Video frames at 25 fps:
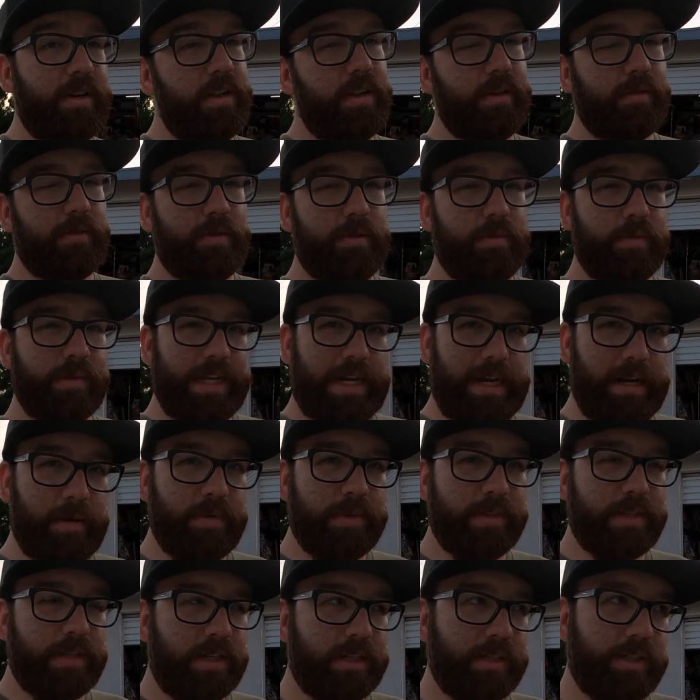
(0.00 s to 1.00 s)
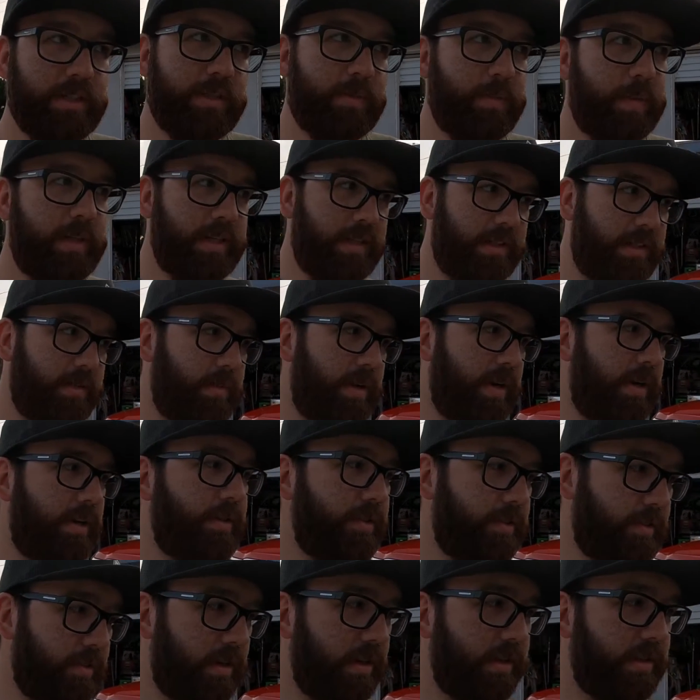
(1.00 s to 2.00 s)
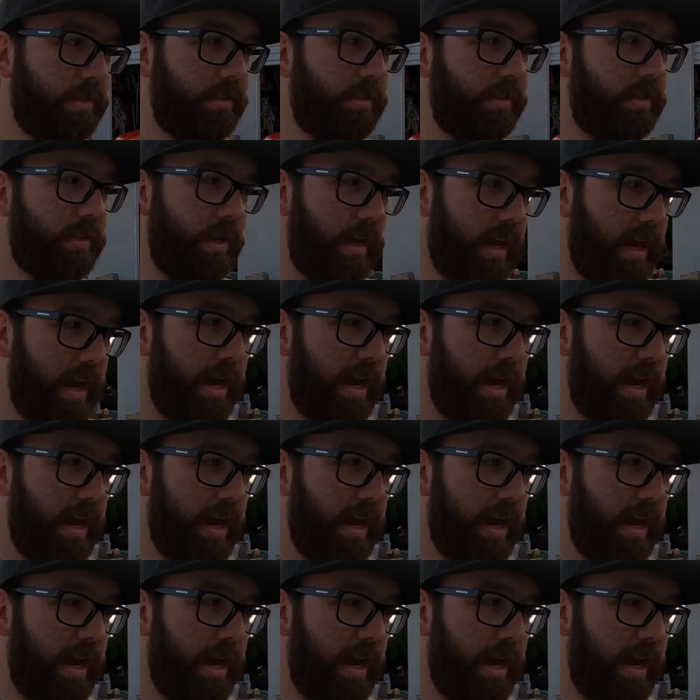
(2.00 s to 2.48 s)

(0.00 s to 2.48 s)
another one was Amazon, just because American Trucks